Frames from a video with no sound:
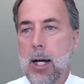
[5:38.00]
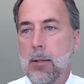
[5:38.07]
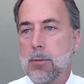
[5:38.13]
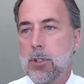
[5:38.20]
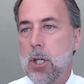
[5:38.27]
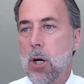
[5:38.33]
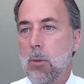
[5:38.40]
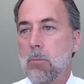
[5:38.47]

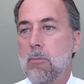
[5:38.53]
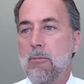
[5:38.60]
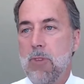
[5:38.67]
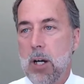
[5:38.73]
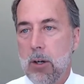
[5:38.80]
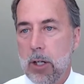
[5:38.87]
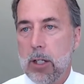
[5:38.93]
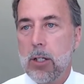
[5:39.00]
So
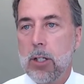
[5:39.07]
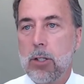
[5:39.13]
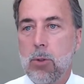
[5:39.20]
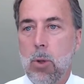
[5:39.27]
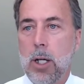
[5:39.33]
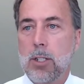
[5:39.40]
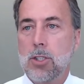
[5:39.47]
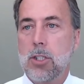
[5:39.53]
very good
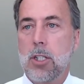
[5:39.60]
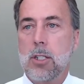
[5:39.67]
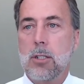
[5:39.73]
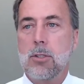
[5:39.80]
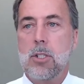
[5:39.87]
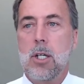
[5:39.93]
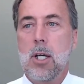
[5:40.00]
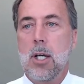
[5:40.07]

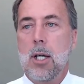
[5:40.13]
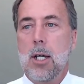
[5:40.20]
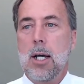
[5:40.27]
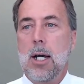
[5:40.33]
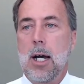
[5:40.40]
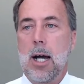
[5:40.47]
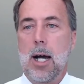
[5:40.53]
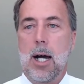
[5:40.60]
questions.
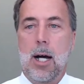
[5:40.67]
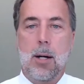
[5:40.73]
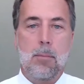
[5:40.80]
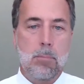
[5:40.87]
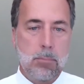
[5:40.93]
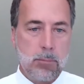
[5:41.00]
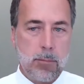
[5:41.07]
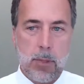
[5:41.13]

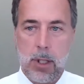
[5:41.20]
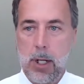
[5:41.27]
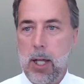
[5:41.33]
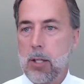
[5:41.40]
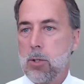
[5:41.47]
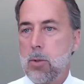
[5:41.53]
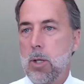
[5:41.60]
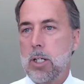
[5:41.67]

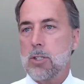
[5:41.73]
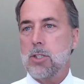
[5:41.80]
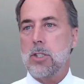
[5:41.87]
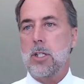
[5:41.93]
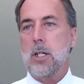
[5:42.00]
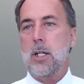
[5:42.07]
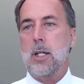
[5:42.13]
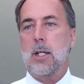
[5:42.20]
Another
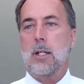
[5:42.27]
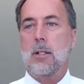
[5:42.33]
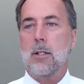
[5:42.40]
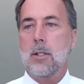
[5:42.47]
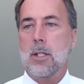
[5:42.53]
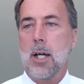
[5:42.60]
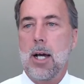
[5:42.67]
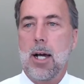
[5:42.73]

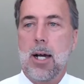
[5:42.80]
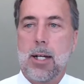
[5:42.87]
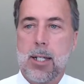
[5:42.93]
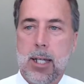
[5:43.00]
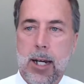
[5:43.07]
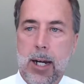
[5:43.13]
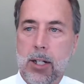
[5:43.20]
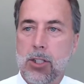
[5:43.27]
question,
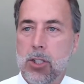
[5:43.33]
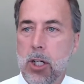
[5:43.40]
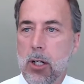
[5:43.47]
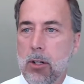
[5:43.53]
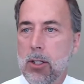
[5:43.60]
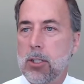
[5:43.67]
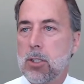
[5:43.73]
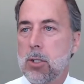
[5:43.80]
can I
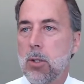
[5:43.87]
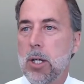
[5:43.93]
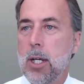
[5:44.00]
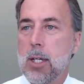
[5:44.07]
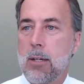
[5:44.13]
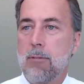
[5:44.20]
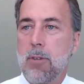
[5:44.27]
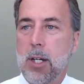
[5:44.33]
share this
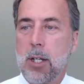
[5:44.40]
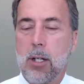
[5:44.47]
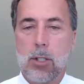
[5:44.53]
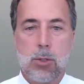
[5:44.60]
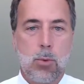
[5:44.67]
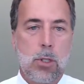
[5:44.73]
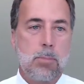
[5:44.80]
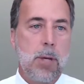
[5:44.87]
link and
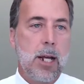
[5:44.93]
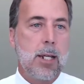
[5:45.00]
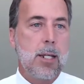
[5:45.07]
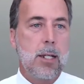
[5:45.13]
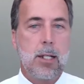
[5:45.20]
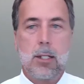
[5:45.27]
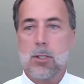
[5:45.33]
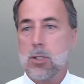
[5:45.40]
videos with my
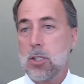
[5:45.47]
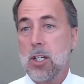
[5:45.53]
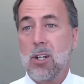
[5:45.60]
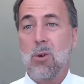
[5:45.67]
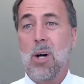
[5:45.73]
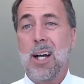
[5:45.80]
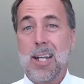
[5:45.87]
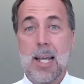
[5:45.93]
kids? You know
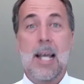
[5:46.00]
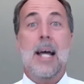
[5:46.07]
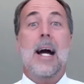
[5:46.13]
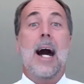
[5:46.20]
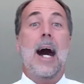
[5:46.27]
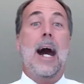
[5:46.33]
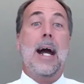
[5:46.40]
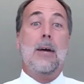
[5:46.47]
what?
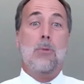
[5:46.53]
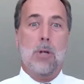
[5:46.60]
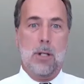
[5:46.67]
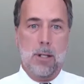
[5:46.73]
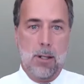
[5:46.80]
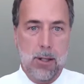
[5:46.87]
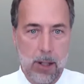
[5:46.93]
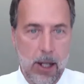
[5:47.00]
I
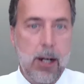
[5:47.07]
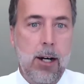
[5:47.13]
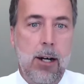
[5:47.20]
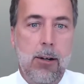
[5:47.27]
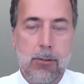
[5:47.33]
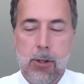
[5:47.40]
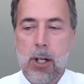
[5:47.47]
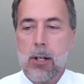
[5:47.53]
would
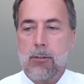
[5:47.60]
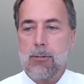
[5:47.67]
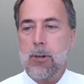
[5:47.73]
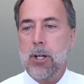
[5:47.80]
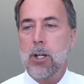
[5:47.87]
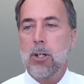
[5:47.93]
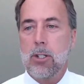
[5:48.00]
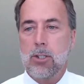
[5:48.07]
love for
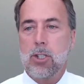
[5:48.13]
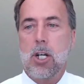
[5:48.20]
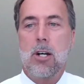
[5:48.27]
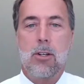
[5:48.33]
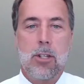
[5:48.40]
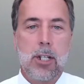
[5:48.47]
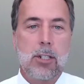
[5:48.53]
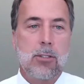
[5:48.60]
you to
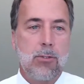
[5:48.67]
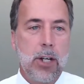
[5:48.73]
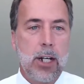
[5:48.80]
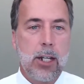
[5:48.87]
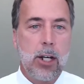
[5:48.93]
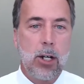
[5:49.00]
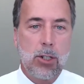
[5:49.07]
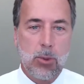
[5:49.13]
share these
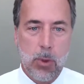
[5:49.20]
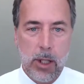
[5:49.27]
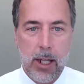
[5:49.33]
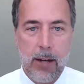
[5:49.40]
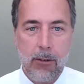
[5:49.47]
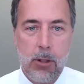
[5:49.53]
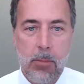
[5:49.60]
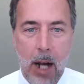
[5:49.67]
videos with
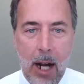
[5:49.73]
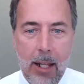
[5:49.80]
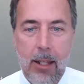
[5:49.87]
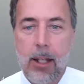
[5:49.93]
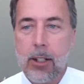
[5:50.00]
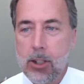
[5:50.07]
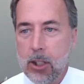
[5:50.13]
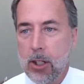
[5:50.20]
everybody
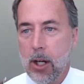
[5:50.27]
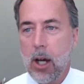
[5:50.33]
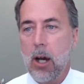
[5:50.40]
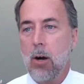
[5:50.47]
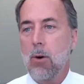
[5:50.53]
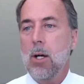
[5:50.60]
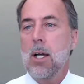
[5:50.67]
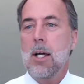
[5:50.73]
that you
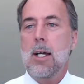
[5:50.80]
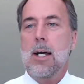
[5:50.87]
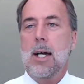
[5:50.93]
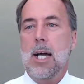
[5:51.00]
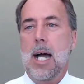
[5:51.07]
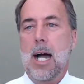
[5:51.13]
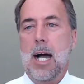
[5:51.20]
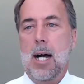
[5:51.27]
know.
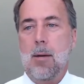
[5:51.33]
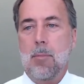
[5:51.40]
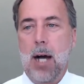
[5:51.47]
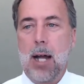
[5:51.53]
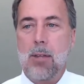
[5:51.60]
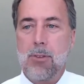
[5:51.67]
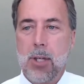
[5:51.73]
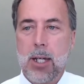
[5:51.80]

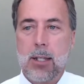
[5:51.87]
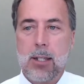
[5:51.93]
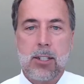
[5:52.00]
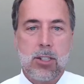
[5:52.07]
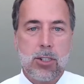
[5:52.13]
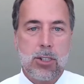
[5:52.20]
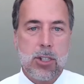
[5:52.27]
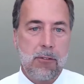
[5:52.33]
I think
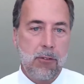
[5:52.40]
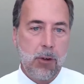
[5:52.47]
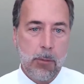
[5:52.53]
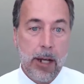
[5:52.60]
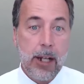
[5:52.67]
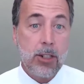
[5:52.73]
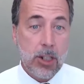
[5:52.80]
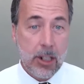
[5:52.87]
this is
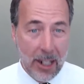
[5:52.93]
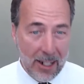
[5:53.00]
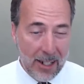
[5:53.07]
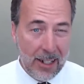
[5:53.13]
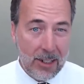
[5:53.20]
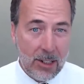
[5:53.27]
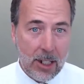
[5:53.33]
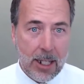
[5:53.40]
information that
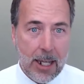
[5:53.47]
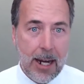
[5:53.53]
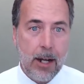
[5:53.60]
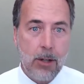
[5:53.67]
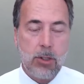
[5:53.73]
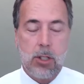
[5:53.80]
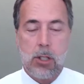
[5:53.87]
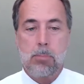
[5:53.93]
needs to get
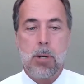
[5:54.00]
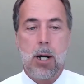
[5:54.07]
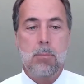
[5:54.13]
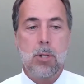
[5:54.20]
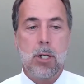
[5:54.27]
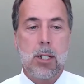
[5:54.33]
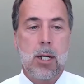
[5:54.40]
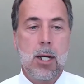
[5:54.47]
out to the
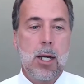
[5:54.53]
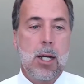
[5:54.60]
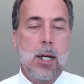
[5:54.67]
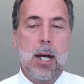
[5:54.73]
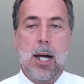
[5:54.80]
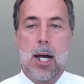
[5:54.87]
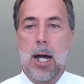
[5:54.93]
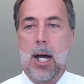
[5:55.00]
public.
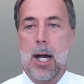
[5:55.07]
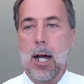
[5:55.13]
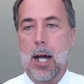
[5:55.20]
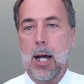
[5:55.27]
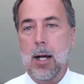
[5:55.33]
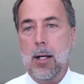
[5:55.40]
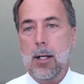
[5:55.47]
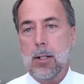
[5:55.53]

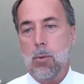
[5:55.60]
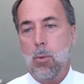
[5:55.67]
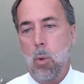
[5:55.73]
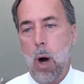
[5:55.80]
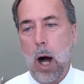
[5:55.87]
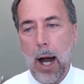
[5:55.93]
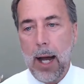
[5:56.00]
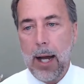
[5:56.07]

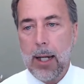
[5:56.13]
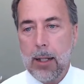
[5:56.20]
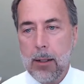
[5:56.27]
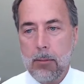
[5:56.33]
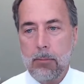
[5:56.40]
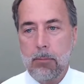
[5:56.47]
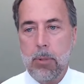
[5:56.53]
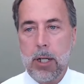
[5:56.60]
Why?
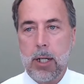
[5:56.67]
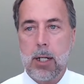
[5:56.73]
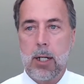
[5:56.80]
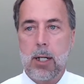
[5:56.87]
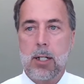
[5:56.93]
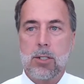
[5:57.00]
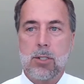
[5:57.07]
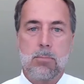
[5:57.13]

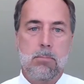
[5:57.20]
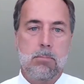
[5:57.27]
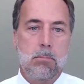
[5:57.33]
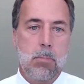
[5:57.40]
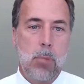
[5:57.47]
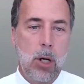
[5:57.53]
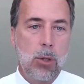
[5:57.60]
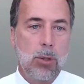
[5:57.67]
Because
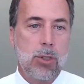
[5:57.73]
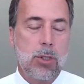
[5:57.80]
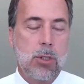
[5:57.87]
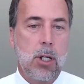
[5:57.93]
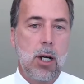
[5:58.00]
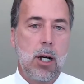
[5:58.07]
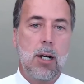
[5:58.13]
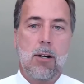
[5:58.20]
most
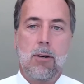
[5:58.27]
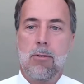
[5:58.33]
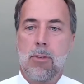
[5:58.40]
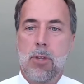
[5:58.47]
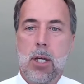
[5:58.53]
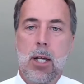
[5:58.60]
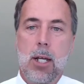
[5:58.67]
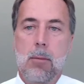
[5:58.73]
of
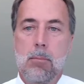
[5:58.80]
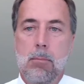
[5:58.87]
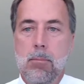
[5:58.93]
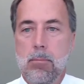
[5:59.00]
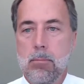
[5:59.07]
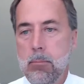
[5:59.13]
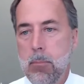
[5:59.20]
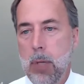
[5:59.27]
the
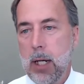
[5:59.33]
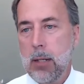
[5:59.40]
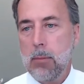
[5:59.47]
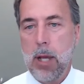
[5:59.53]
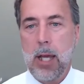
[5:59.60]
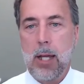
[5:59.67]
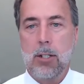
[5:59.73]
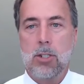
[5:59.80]
money
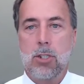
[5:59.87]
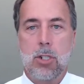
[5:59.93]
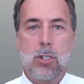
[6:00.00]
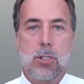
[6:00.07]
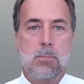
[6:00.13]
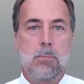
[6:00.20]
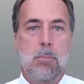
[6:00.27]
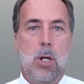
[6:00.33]

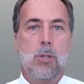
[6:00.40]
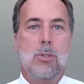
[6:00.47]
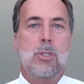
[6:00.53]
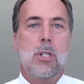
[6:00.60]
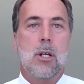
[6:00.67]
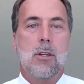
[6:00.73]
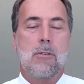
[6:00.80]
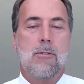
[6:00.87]
managers,
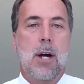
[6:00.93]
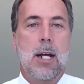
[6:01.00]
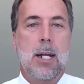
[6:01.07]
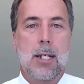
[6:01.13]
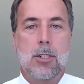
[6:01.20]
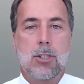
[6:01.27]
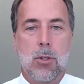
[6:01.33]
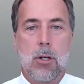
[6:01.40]
most of the
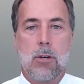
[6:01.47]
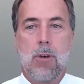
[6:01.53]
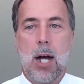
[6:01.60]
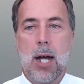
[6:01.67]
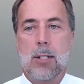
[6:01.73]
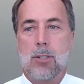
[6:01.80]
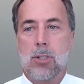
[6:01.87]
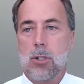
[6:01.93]
financial
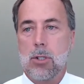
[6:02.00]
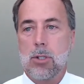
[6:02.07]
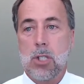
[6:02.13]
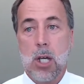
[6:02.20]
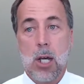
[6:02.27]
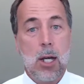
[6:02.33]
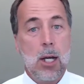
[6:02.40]
advisors